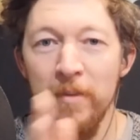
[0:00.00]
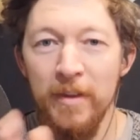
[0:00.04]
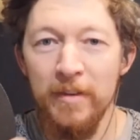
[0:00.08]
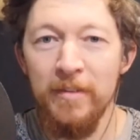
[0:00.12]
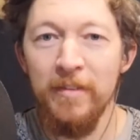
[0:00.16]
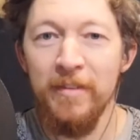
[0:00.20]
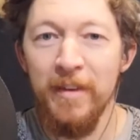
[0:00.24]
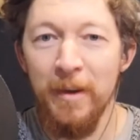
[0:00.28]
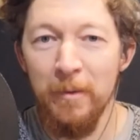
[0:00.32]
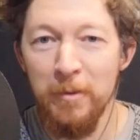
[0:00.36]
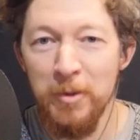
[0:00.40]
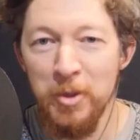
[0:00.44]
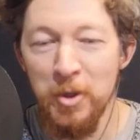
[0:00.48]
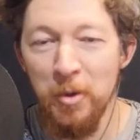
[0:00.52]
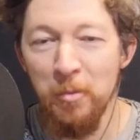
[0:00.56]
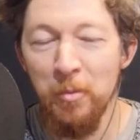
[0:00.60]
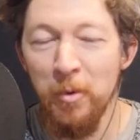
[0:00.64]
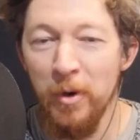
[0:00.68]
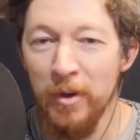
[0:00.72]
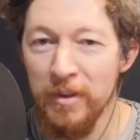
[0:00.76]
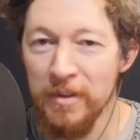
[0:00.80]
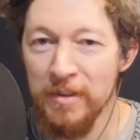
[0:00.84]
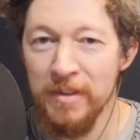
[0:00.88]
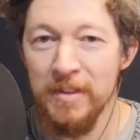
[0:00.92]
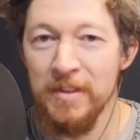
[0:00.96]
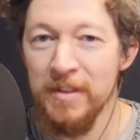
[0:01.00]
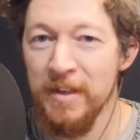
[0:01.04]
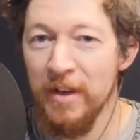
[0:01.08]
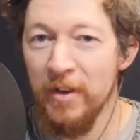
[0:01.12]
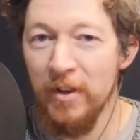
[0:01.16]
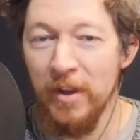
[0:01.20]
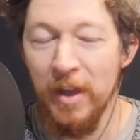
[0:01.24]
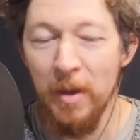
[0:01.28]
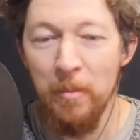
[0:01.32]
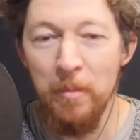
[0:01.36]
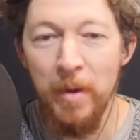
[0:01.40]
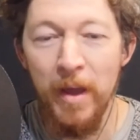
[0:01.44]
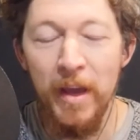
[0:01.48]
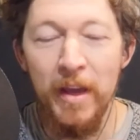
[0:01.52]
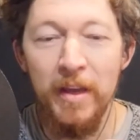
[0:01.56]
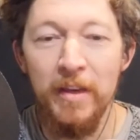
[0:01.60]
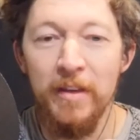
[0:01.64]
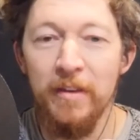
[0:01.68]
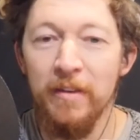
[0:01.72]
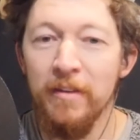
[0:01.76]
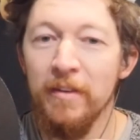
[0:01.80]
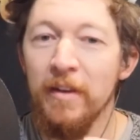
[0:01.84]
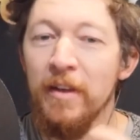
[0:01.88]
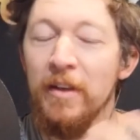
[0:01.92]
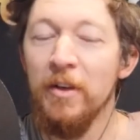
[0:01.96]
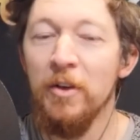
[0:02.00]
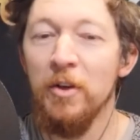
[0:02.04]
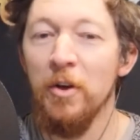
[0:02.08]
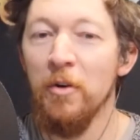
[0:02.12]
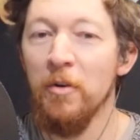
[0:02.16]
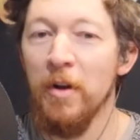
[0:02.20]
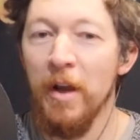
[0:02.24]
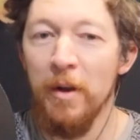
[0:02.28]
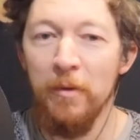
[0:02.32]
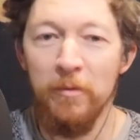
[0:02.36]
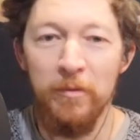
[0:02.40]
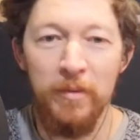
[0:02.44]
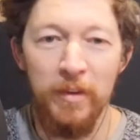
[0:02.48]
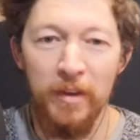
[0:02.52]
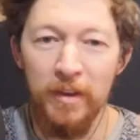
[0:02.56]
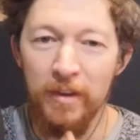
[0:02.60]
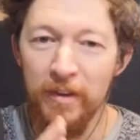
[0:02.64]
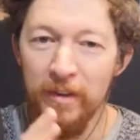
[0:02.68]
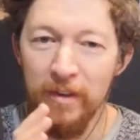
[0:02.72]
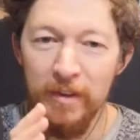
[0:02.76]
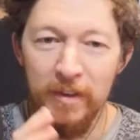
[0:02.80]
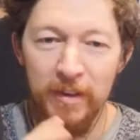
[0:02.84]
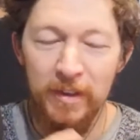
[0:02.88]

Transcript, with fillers: This is how a job works, and this is how you get paid, and, and you don't have to